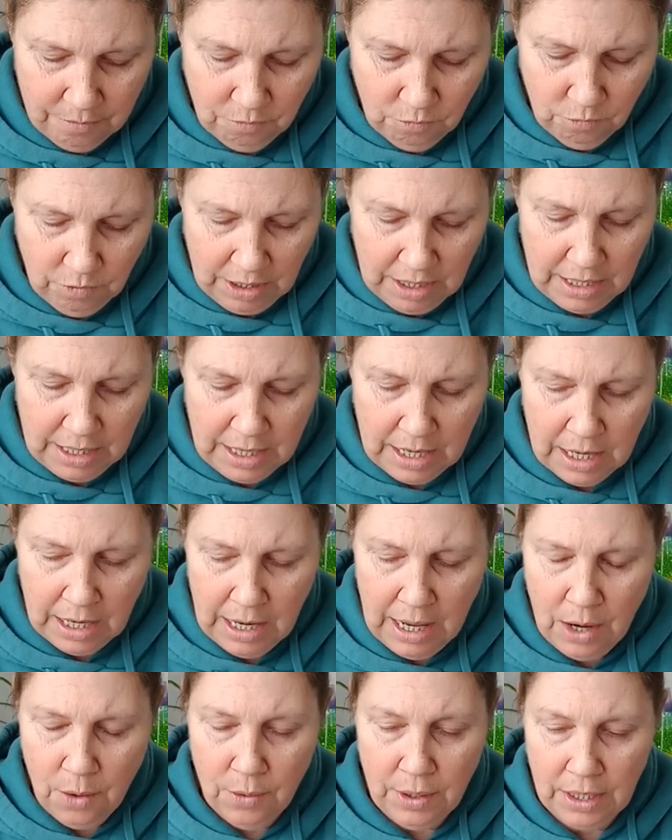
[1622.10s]
really
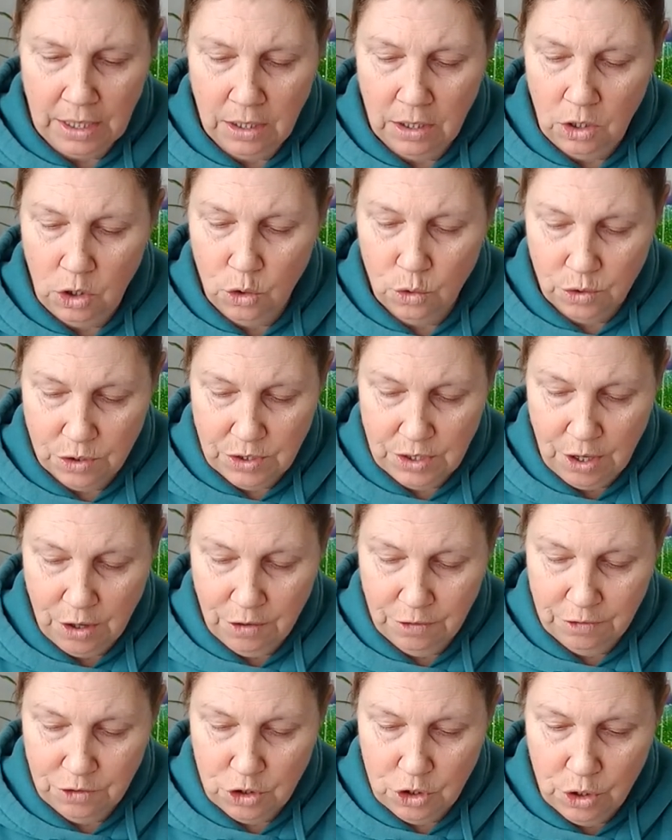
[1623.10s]
allowing
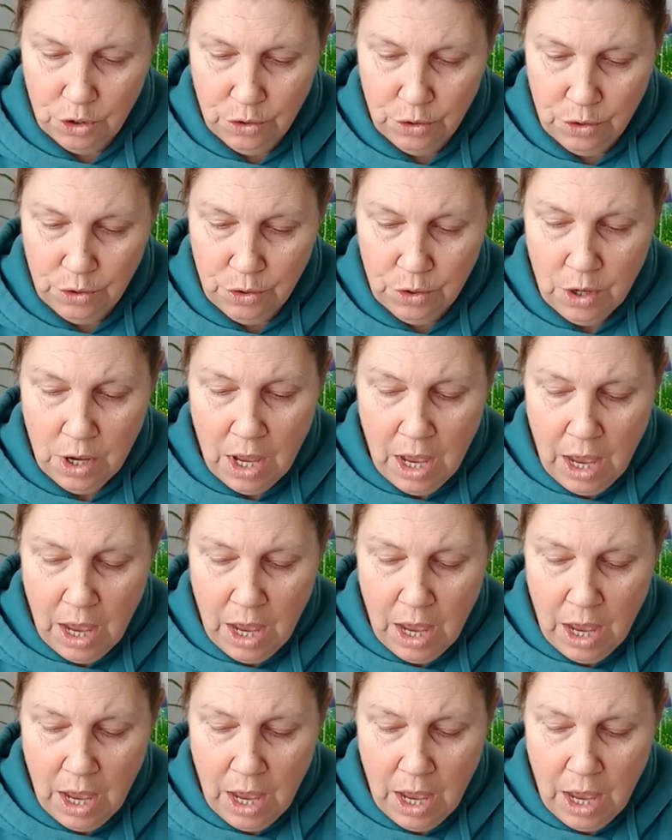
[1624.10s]
yourself to